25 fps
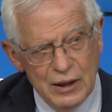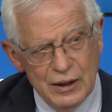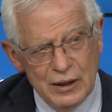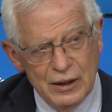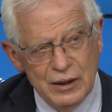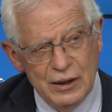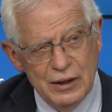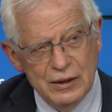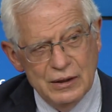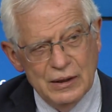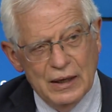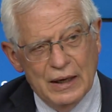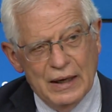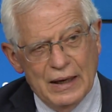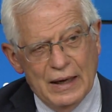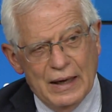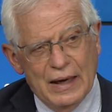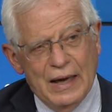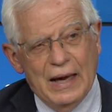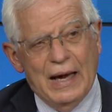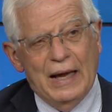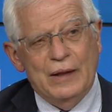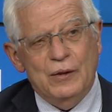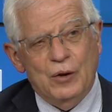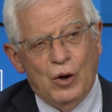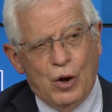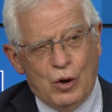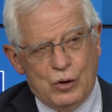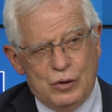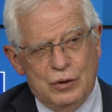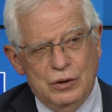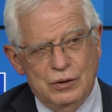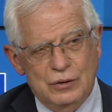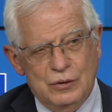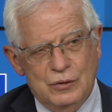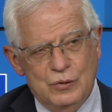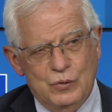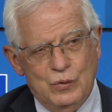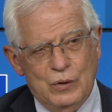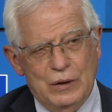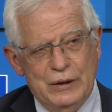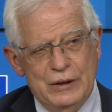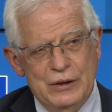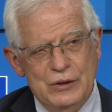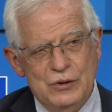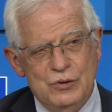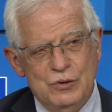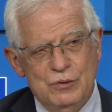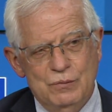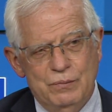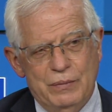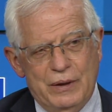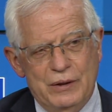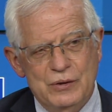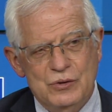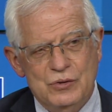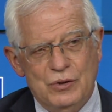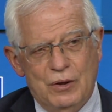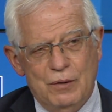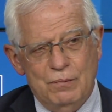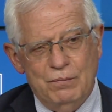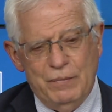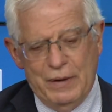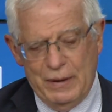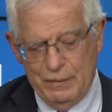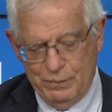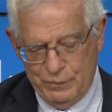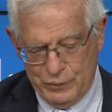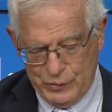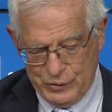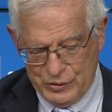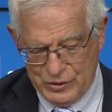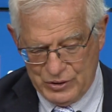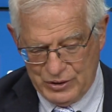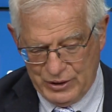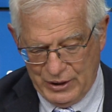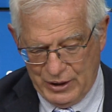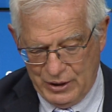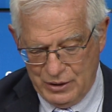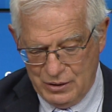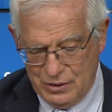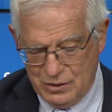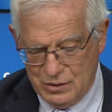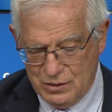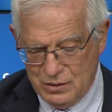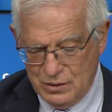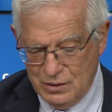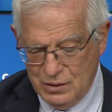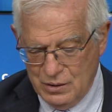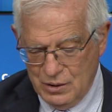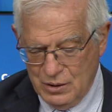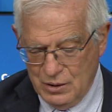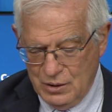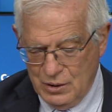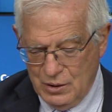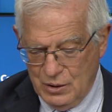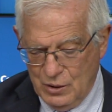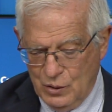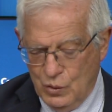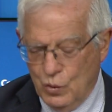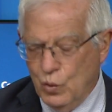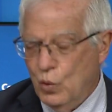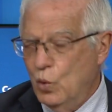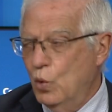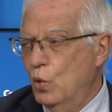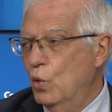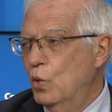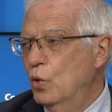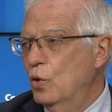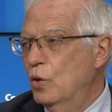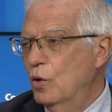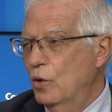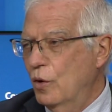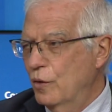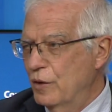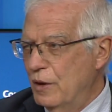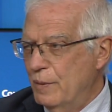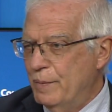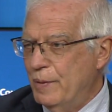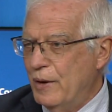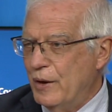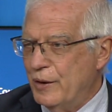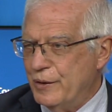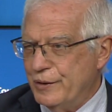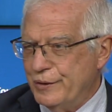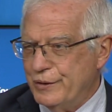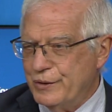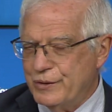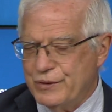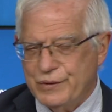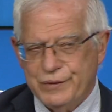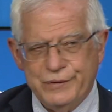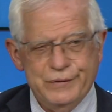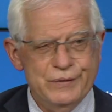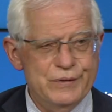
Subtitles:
in ad hoc coalition by some member states or other partners.